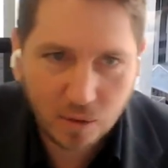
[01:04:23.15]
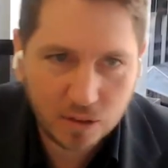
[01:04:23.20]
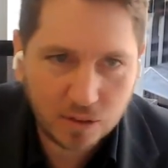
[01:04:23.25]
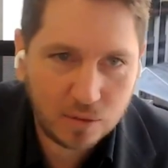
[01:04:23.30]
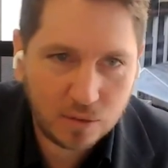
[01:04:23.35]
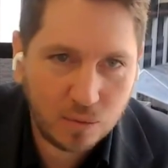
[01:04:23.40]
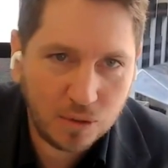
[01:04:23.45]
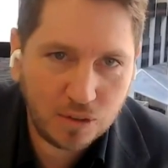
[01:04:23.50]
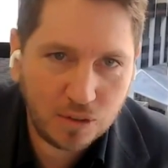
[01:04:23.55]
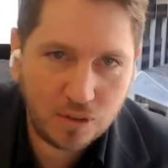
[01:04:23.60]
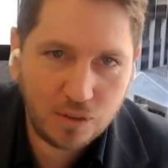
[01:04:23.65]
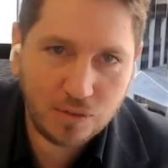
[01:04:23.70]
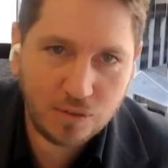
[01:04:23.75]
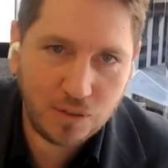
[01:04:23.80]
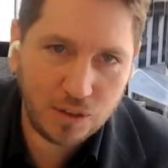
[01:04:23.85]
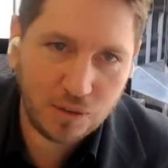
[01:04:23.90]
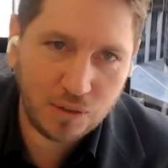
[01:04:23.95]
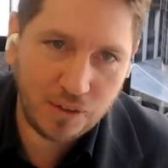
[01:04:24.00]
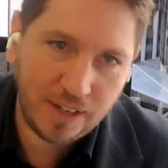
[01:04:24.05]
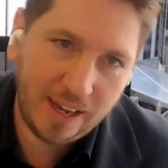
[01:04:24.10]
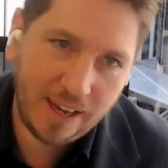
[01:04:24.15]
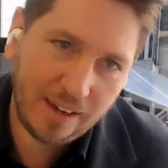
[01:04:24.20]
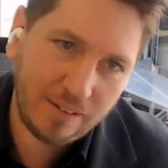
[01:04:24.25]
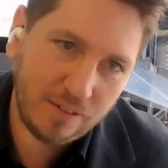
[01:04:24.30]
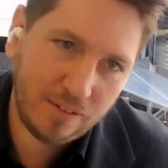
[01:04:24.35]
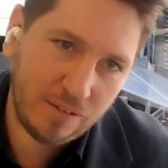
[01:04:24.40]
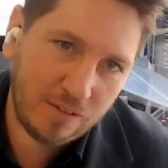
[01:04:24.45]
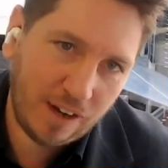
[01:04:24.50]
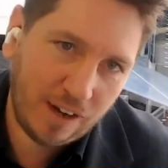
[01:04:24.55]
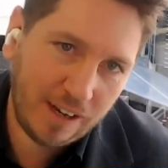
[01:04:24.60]
What's what's your view on that,
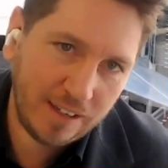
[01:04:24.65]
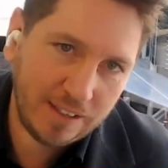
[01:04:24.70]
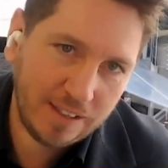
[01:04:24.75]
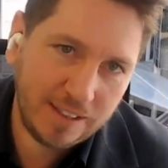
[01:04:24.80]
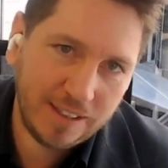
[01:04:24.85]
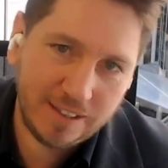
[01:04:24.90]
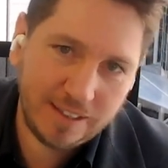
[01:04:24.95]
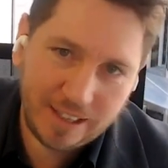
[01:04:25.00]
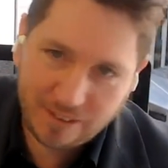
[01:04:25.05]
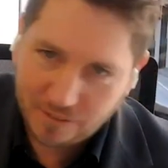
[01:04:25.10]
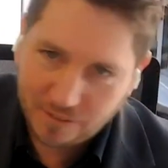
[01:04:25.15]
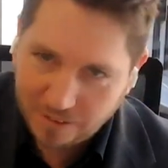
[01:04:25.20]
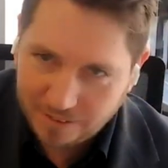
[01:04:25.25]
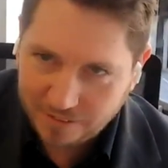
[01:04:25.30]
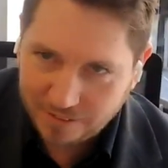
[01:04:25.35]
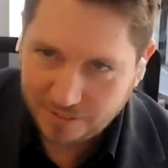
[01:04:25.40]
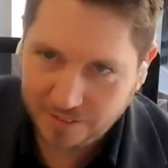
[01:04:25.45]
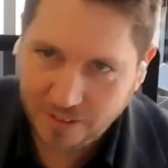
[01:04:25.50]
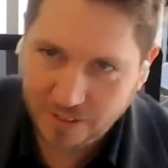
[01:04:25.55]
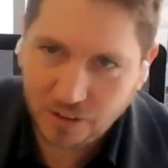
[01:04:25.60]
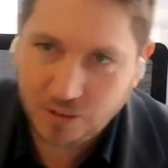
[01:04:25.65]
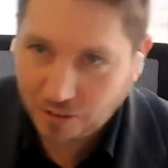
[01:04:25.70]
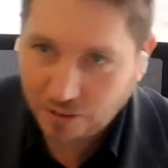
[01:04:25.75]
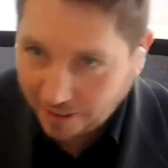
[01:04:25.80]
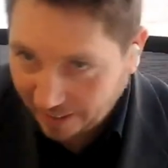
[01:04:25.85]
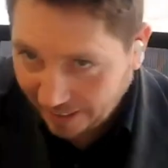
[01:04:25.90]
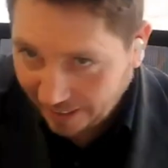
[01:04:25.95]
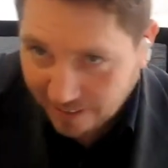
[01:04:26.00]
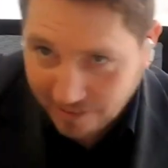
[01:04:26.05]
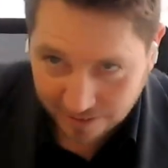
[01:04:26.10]
Violet? Um, and then, oh,
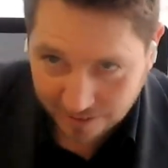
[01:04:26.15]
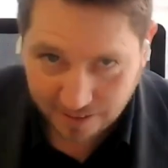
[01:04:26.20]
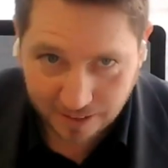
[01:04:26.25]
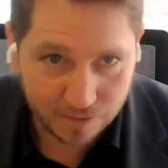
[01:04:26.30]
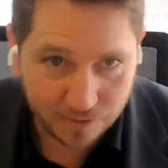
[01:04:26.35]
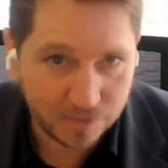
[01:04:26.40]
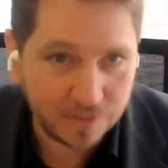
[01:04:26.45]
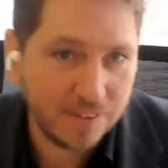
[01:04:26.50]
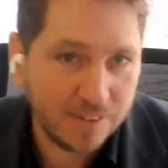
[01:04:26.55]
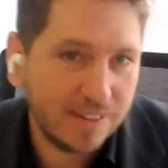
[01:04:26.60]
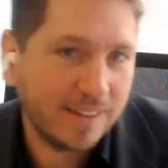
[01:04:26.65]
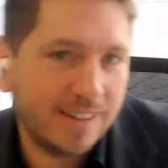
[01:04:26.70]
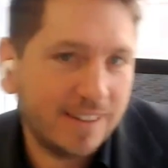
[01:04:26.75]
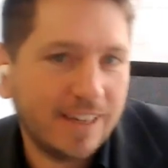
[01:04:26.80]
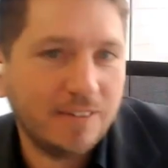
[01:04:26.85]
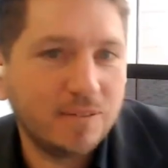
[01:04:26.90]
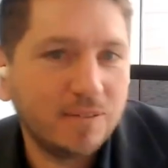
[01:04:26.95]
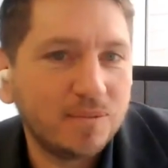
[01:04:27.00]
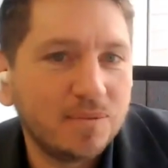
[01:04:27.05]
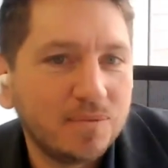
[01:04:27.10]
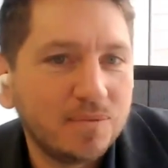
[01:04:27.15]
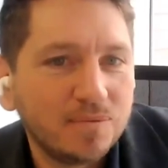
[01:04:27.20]
sorry, Az, um, yeah.